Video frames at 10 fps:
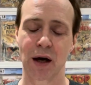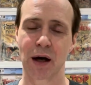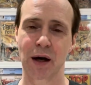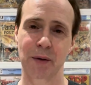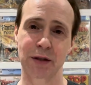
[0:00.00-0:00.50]

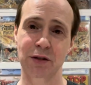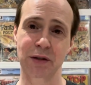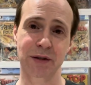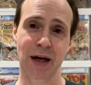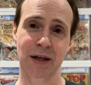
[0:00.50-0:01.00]
It's
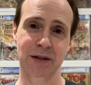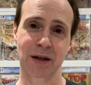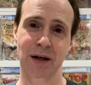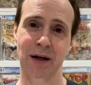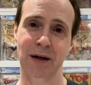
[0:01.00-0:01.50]
just that
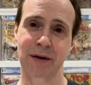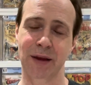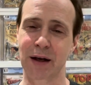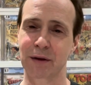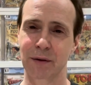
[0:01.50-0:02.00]

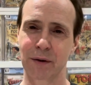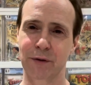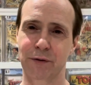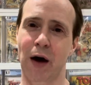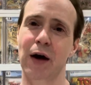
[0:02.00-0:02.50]
that
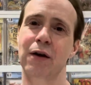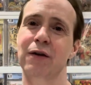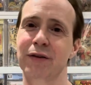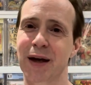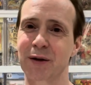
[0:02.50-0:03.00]

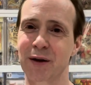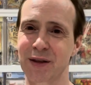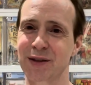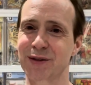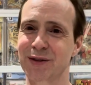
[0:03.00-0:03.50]
fire that
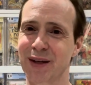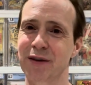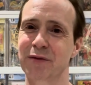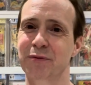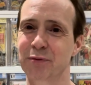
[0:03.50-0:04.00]
is
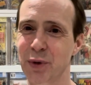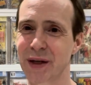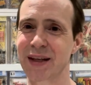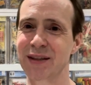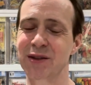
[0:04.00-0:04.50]
kind of put
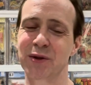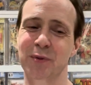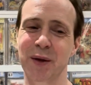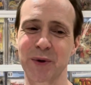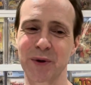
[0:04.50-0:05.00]
into
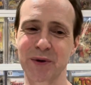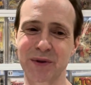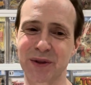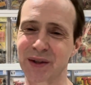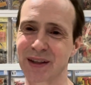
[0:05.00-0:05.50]
people
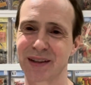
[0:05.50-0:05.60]
to